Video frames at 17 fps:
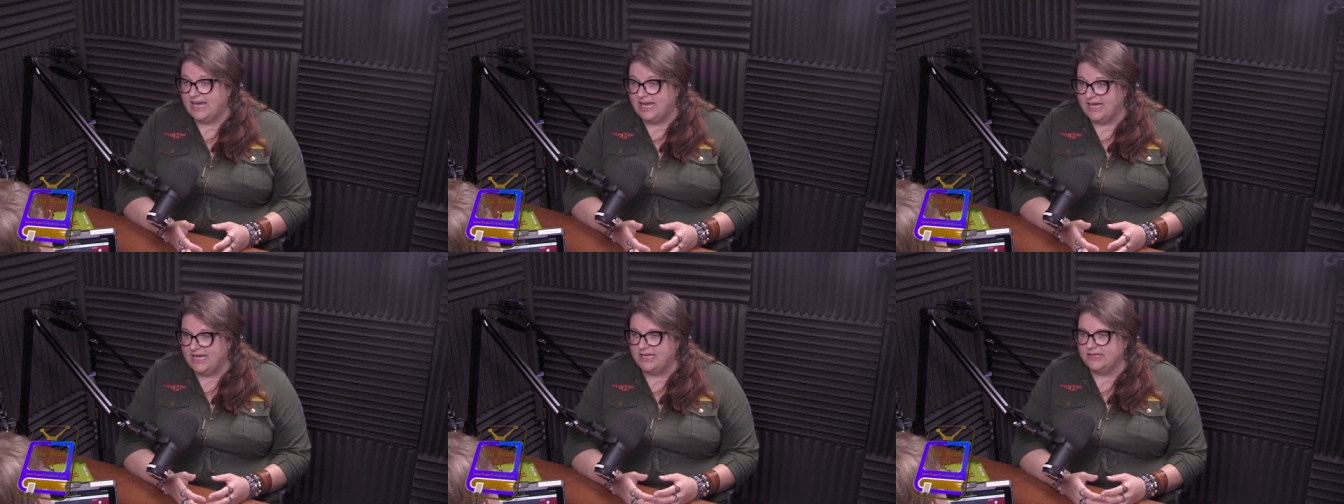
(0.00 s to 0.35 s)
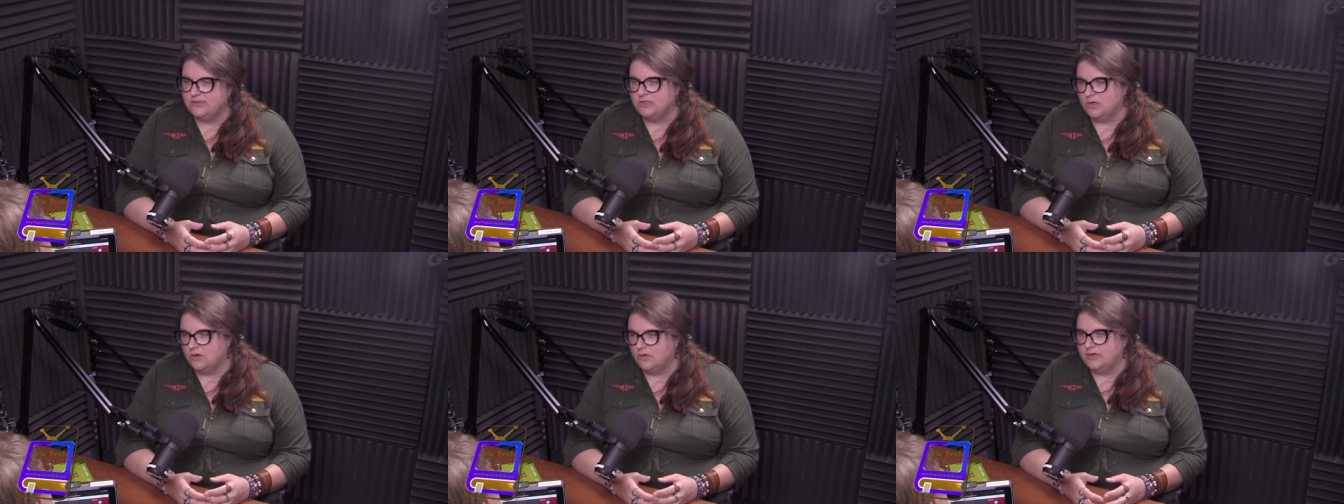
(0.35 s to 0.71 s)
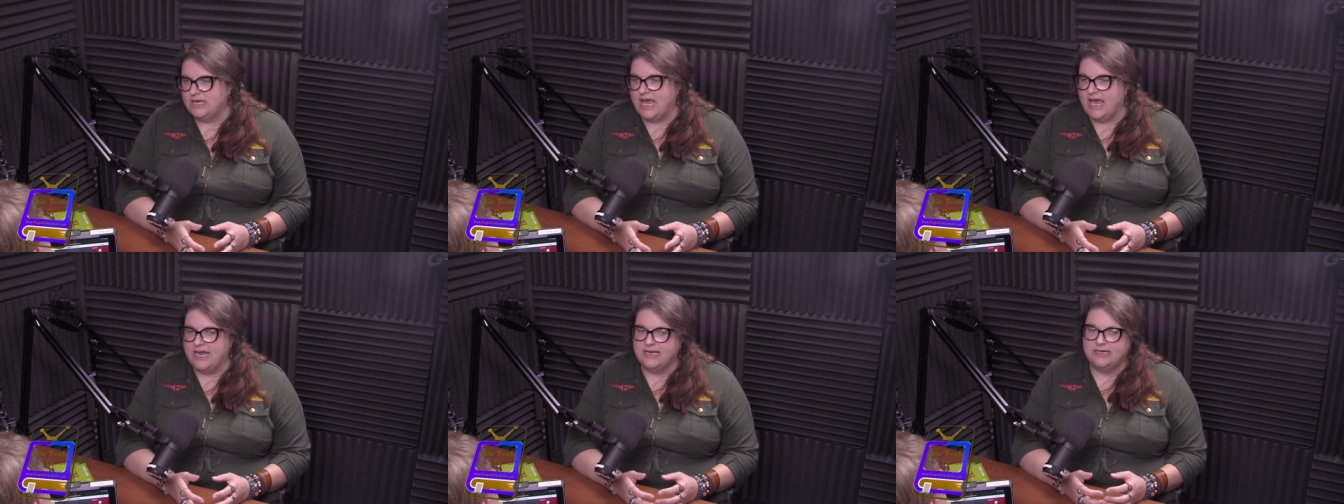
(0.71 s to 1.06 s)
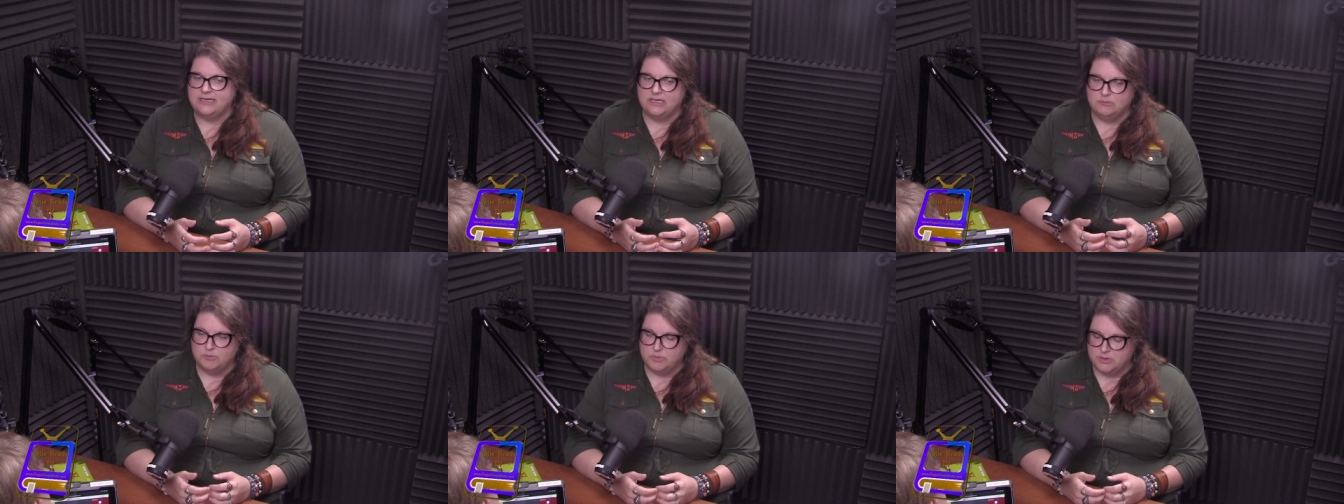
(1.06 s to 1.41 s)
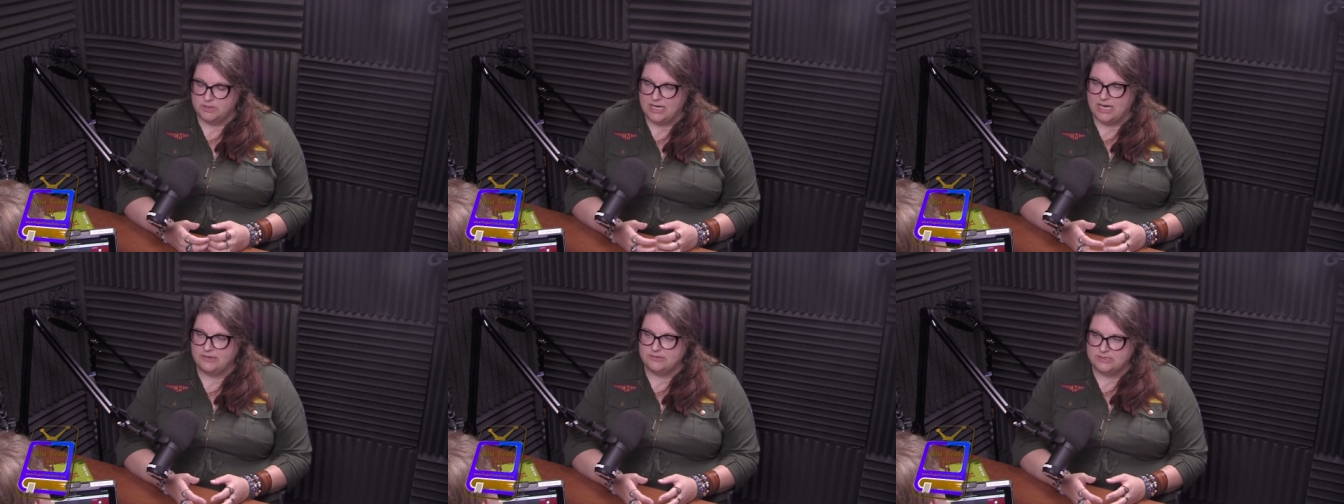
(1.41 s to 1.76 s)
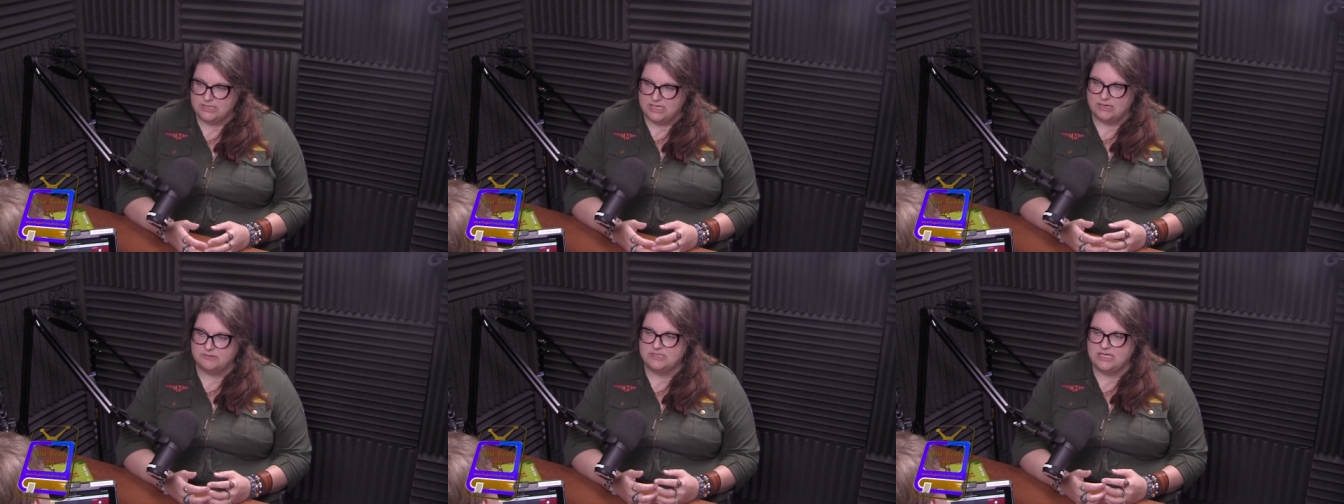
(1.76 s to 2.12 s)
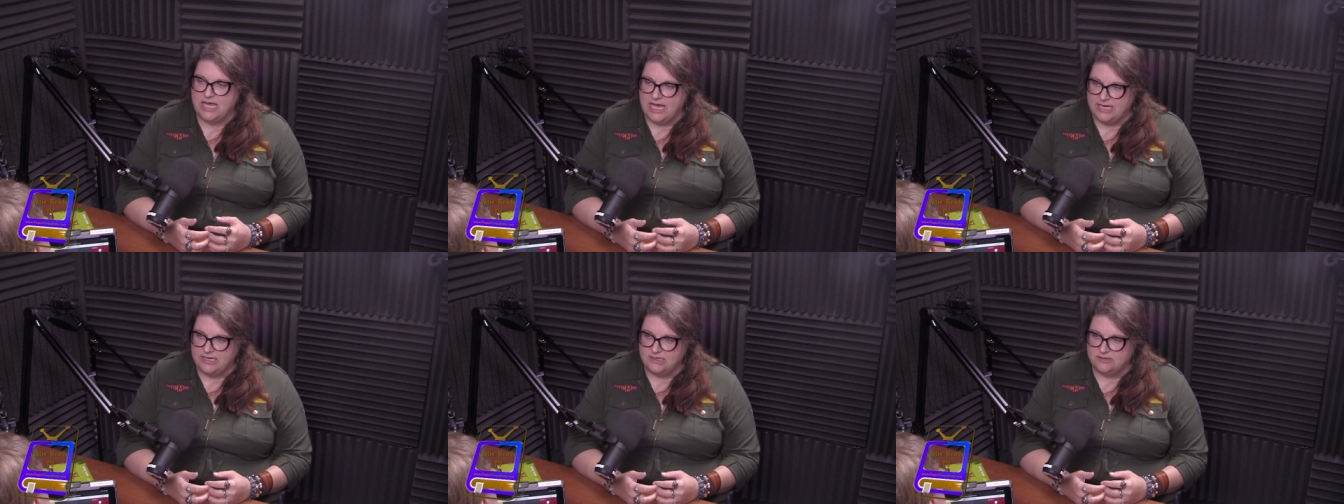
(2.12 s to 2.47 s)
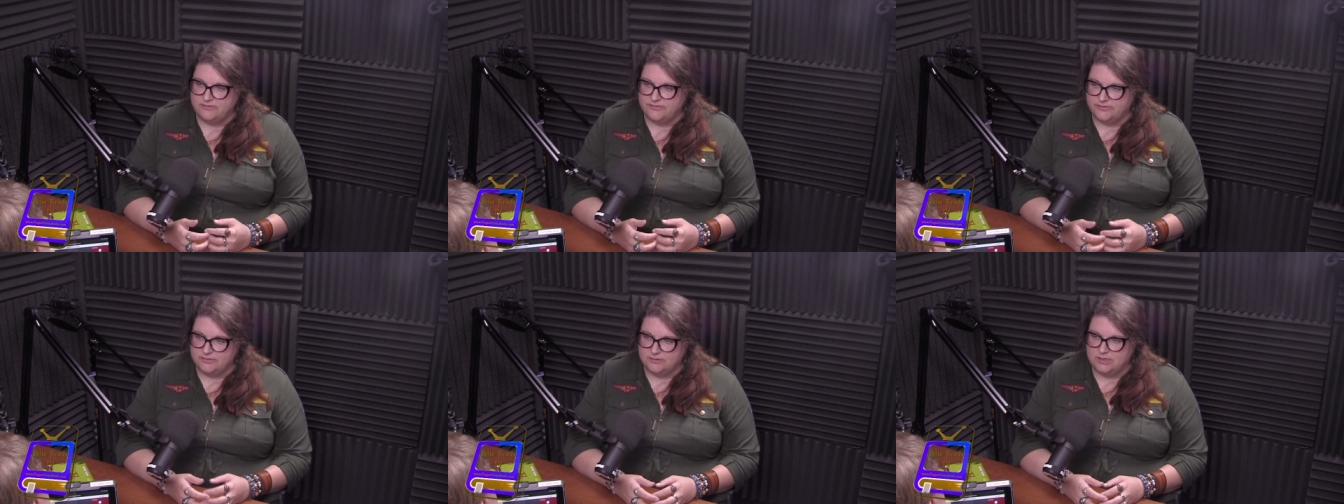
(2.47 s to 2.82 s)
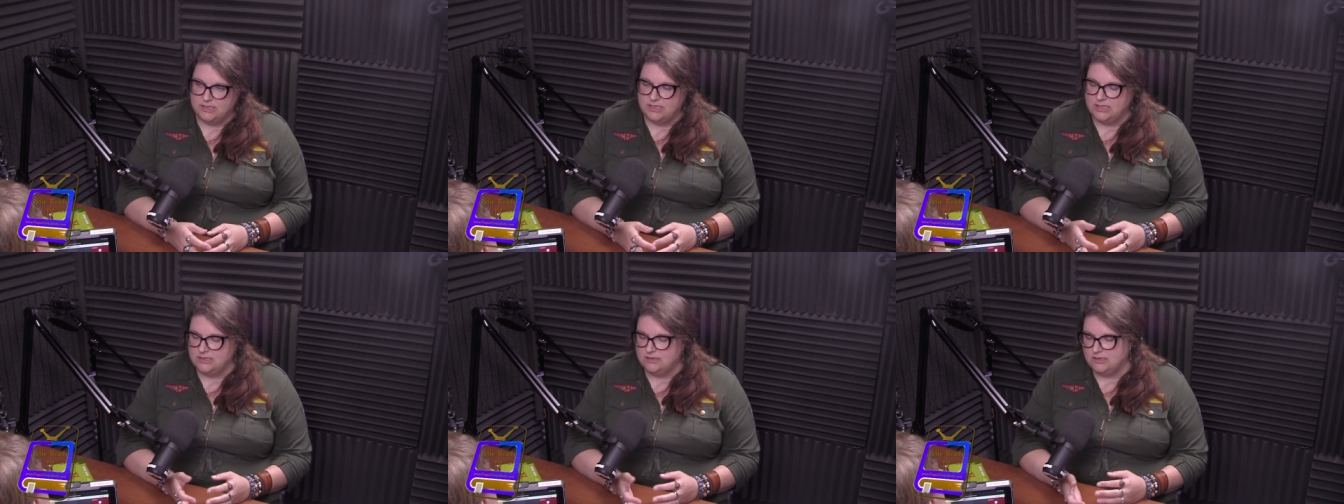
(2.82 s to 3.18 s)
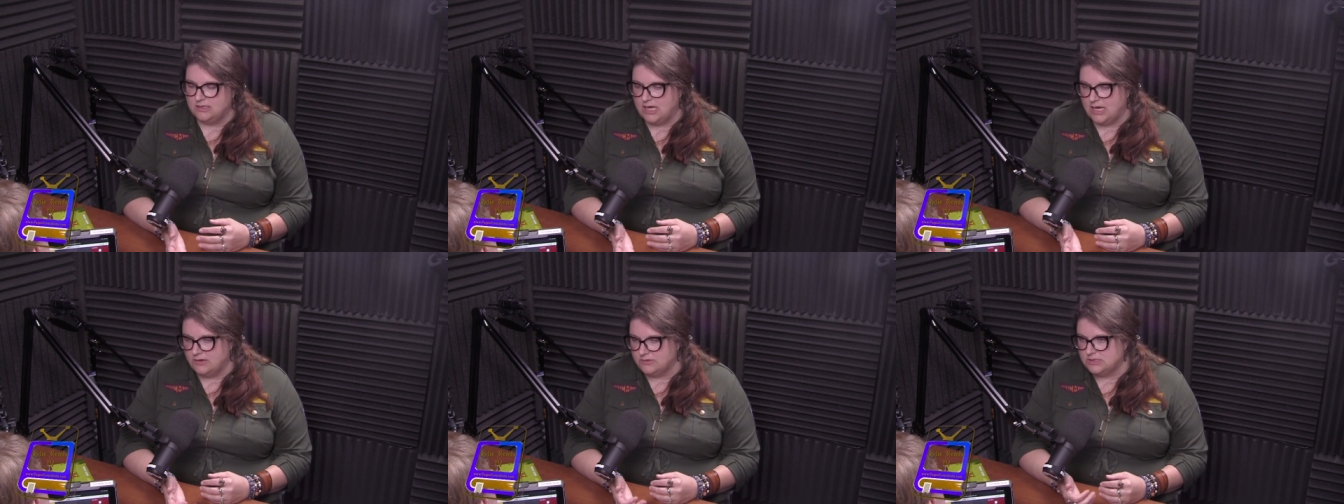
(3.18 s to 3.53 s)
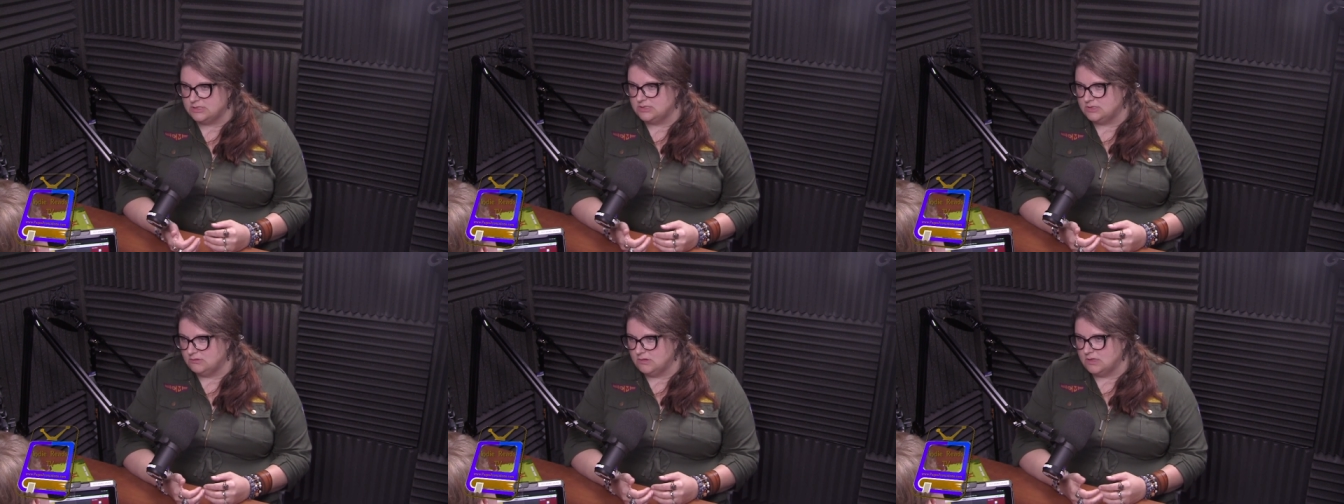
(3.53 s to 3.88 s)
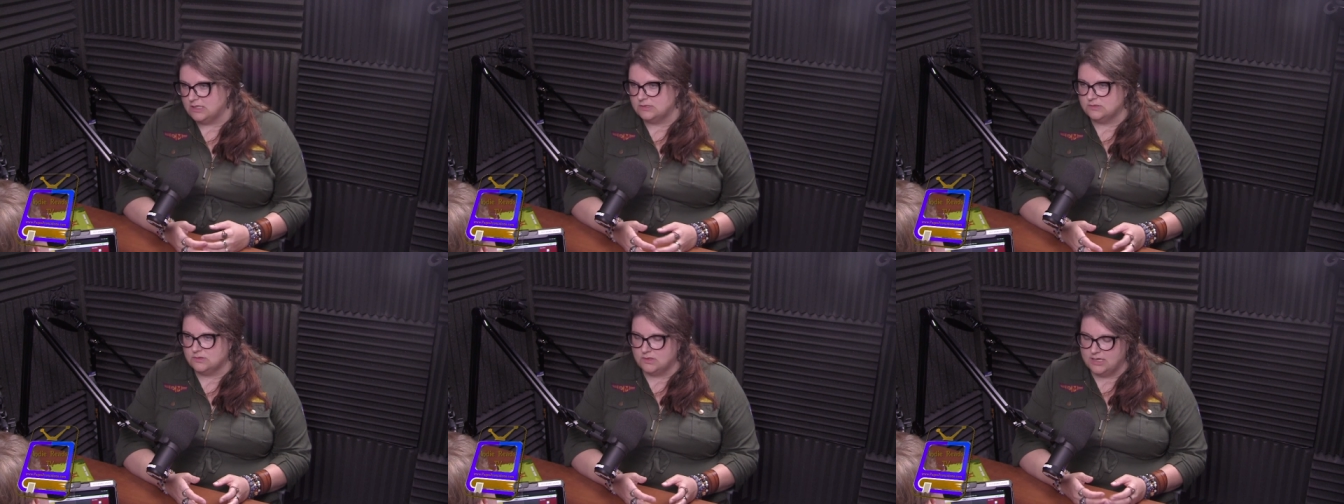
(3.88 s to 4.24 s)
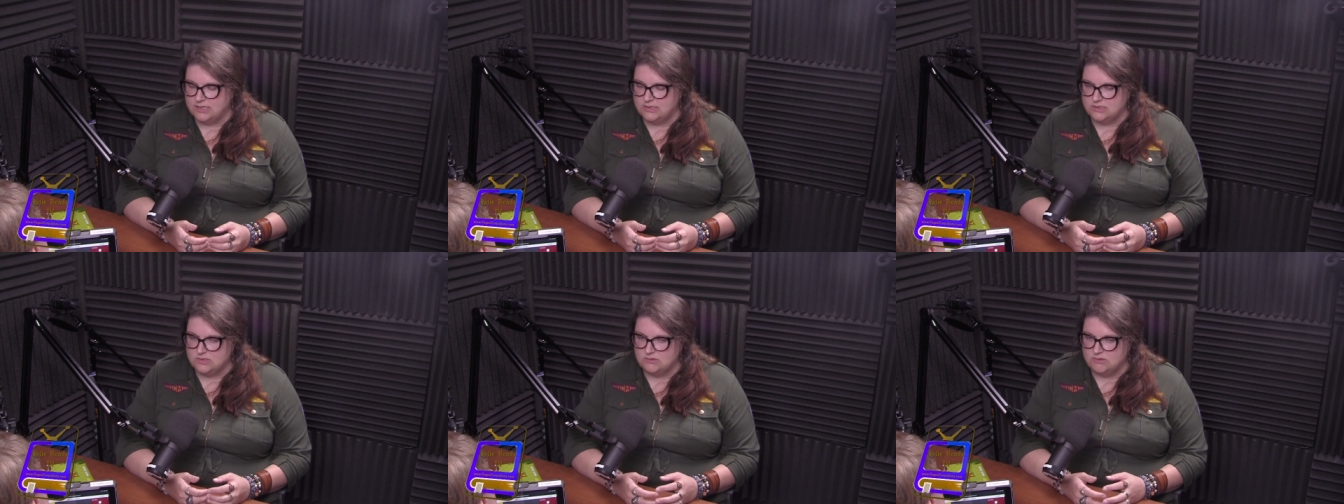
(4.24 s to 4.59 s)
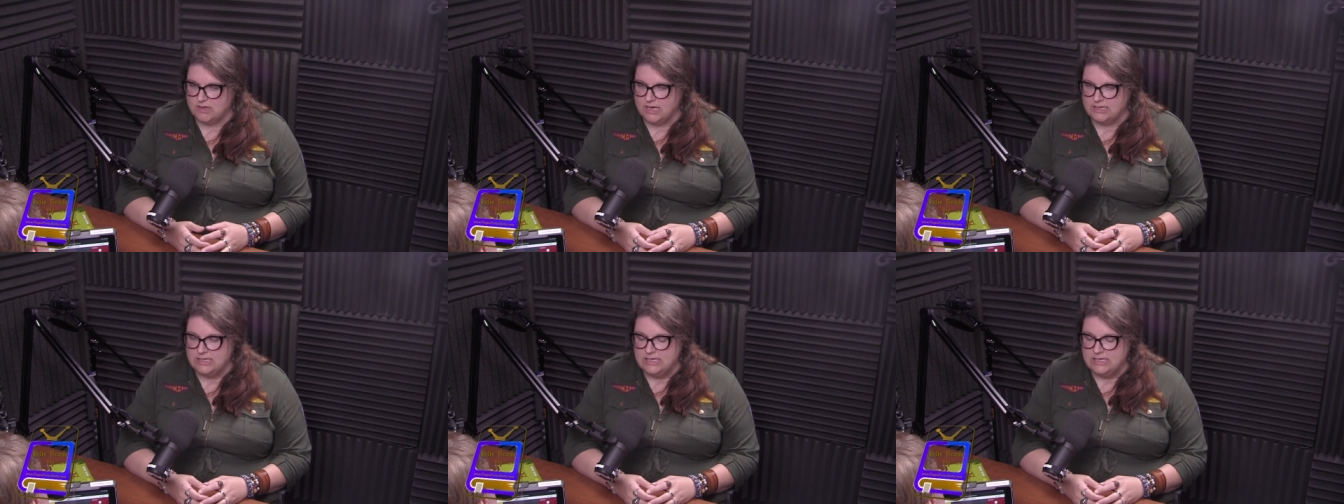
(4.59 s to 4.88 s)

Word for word: and you know an editing book, how to how to edit for and how to do this or how to do that,